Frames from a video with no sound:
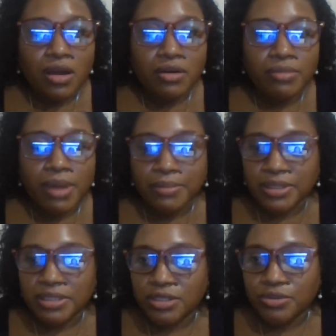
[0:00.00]
Remember
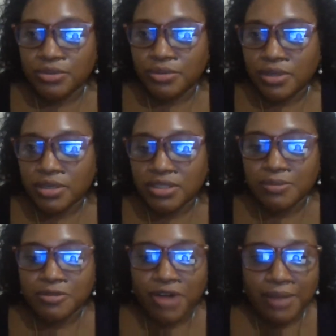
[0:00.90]
to
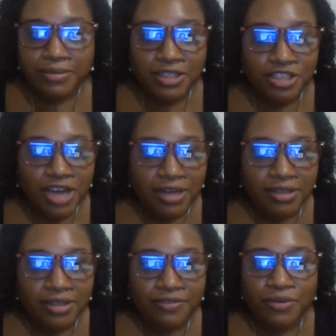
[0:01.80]
subscribe to the
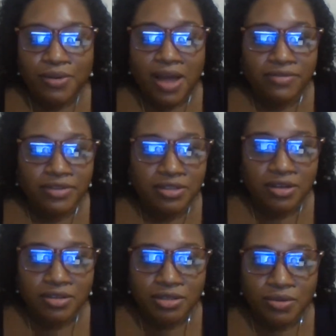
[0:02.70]
channel if you haven't
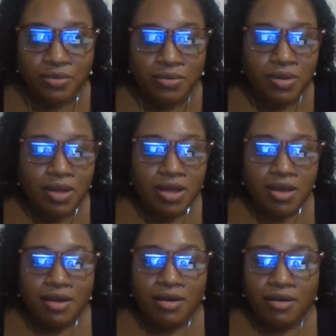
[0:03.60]
done so.
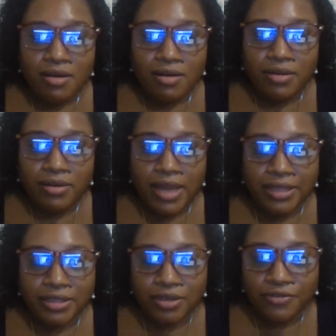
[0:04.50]

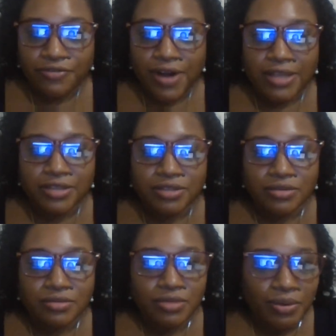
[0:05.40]
Let your friends
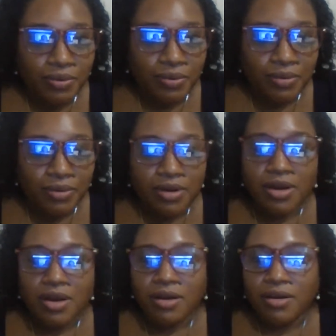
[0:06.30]
know,
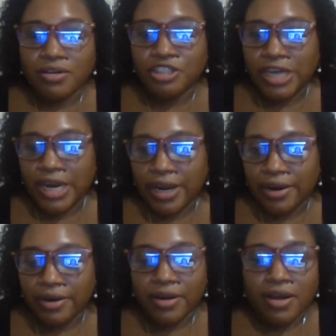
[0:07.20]

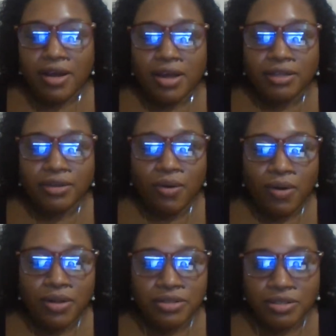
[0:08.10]
share, and
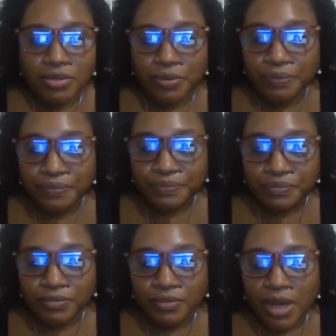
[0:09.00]
also
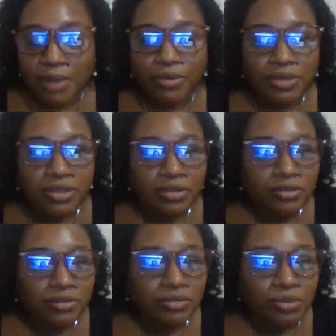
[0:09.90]
I'm going to
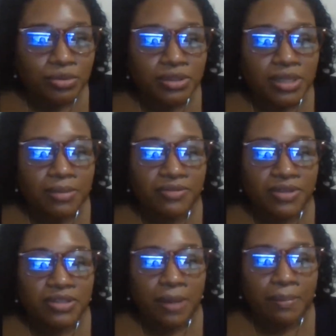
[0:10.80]
do some of the
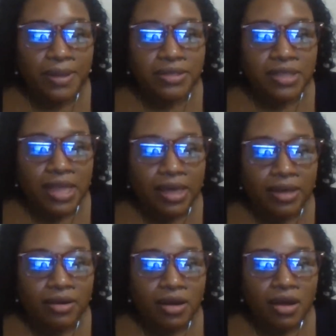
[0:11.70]
topics
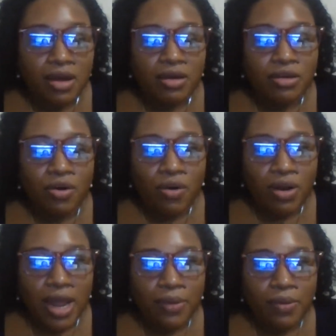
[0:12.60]
like
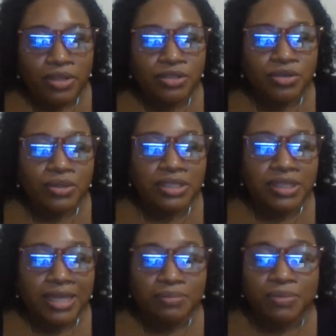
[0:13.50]
y'all. I want y'all to
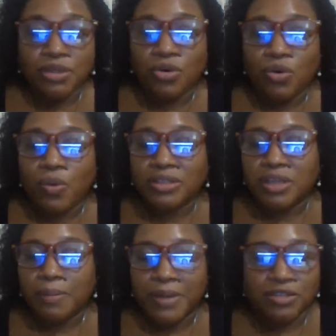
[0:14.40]
let me know what
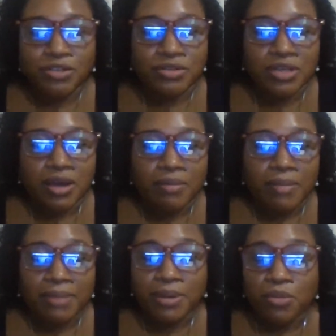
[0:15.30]
topics you think
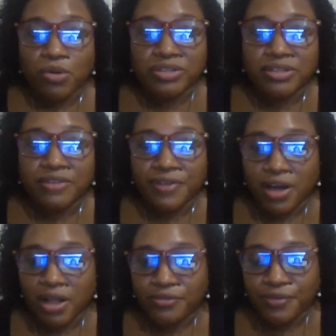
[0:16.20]
might be most
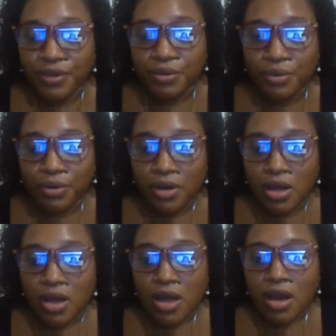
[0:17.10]
difficult for you
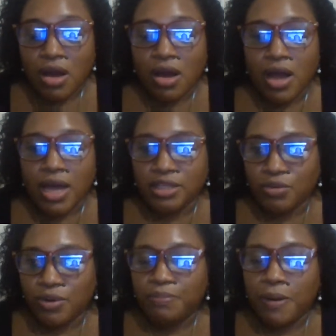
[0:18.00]
and you
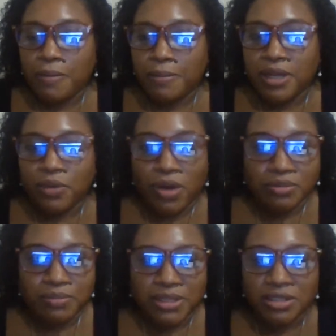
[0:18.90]
would probably
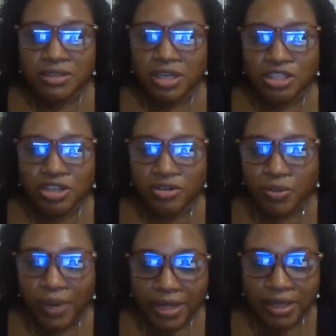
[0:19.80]
want me to touch on
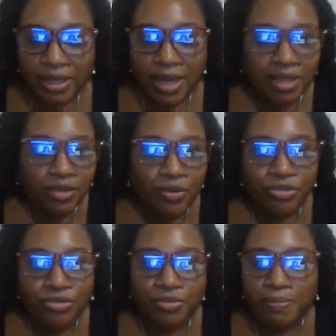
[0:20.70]
quickly and go
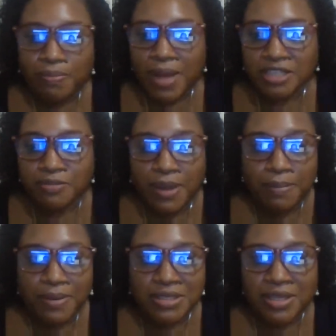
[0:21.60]
through past
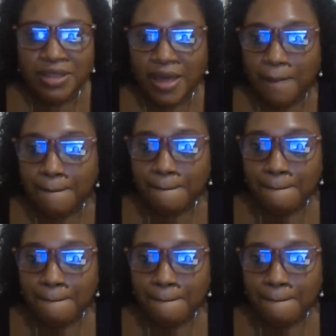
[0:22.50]
papers on them.